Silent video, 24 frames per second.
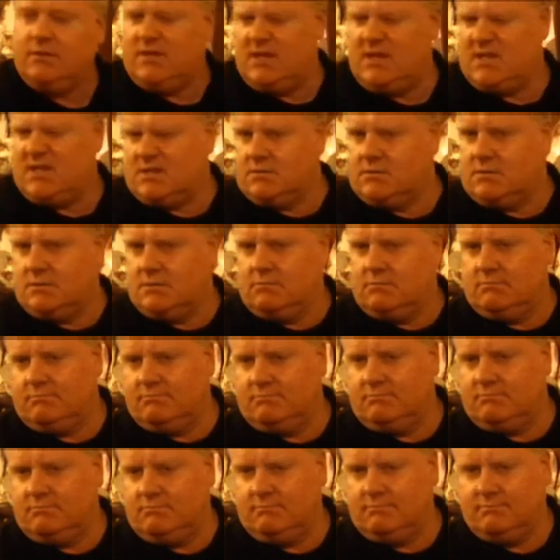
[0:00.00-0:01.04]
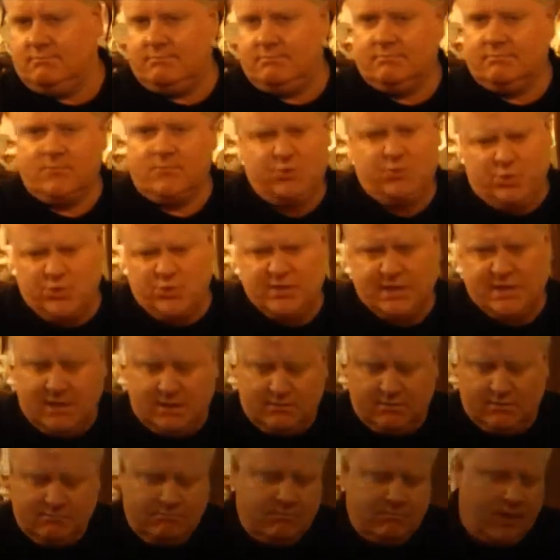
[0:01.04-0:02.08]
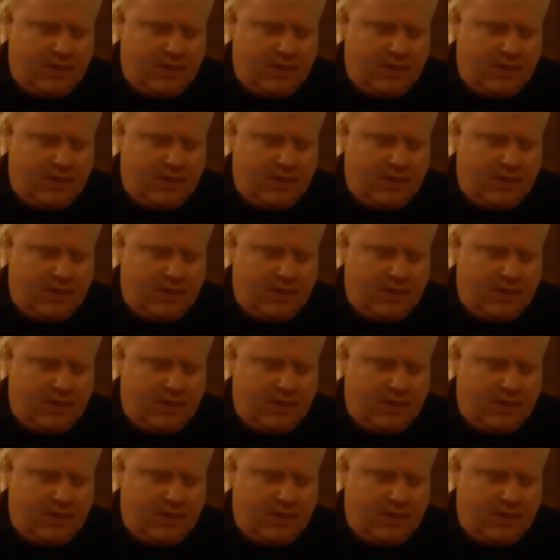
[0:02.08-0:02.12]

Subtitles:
decent routine.